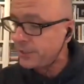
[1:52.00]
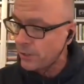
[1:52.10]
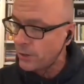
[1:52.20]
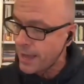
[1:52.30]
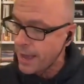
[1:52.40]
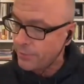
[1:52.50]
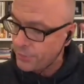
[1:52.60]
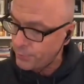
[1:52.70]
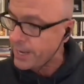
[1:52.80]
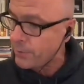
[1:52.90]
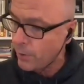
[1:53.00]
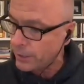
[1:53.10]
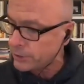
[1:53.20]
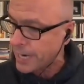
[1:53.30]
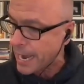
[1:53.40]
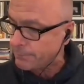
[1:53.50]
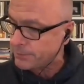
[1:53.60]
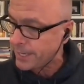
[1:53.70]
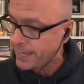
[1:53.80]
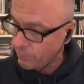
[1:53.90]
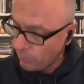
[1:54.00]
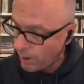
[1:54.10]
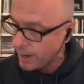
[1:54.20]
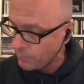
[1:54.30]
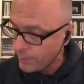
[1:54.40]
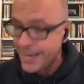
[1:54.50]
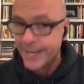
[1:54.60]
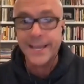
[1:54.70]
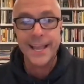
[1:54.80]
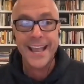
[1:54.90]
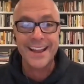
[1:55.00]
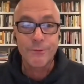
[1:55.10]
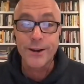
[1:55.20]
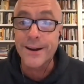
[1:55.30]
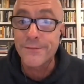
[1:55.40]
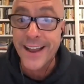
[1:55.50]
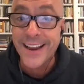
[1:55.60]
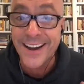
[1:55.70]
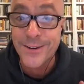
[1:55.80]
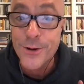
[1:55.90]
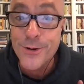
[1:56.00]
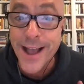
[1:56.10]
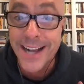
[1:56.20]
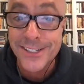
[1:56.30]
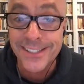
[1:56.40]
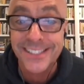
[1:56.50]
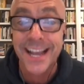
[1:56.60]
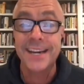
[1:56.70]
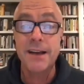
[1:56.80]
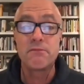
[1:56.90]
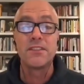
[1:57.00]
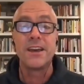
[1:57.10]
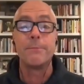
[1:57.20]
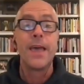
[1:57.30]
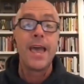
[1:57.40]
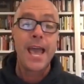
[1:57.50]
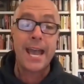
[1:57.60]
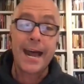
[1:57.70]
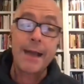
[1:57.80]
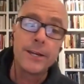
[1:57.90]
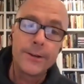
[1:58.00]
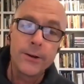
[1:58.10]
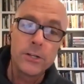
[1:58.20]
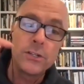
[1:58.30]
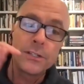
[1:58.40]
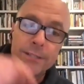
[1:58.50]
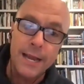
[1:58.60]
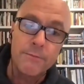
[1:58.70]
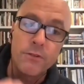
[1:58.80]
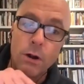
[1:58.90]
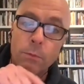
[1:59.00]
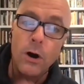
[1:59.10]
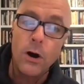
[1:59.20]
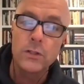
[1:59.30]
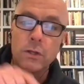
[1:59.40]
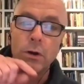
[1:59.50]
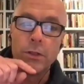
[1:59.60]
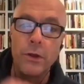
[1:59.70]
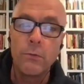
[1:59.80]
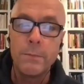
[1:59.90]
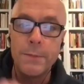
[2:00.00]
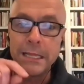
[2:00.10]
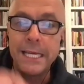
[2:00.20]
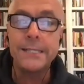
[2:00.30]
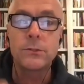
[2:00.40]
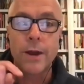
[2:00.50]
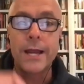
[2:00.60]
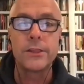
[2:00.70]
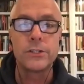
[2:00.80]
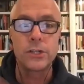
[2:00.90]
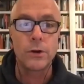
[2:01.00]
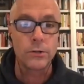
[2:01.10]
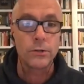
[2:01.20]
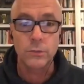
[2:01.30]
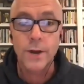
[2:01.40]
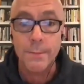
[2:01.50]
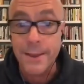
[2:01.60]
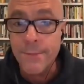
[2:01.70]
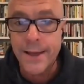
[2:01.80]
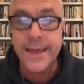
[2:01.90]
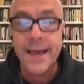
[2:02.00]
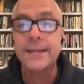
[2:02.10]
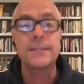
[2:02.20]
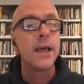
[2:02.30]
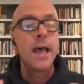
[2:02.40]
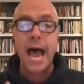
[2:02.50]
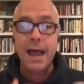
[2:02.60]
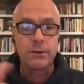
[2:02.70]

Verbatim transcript: sold out three workshops in one week, and we're mm-hmm. going to find out who actually signed up for them. And I'm going to encourage you to sign up for them also. And there will be links right in the show notes. So, what I mean by that is, I